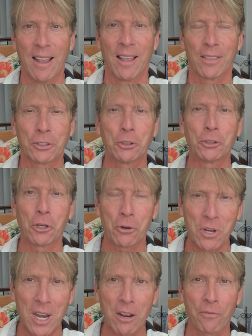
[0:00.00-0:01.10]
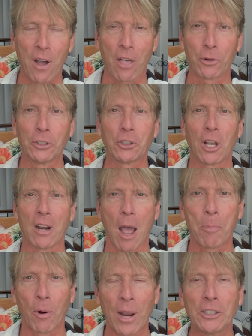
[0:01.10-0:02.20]
This is a unique father and son
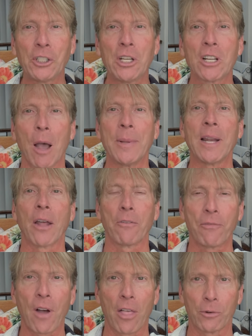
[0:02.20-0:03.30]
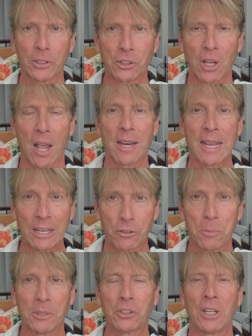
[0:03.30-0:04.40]
operation coming out of father and son
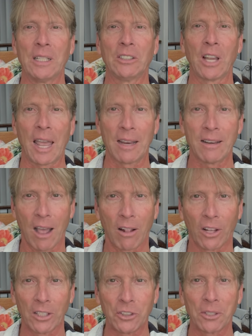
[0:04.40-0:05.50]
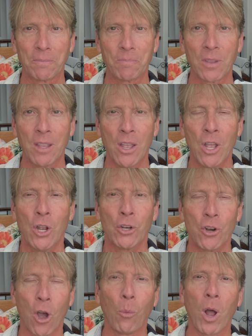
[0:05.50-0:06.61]
intimacies and knowledge.
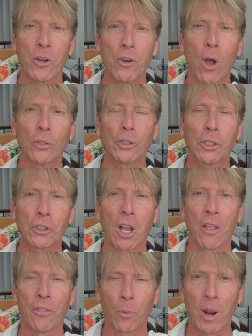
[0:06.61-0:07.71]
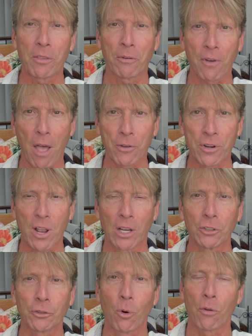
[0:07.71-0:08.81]
No one knows the son the way the father
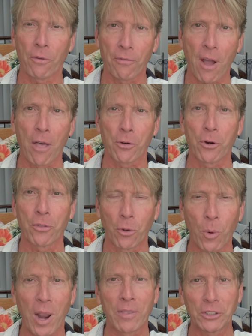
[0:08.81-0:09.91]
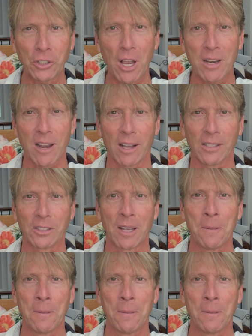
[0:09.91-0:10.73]
does, nor the father the way the son does.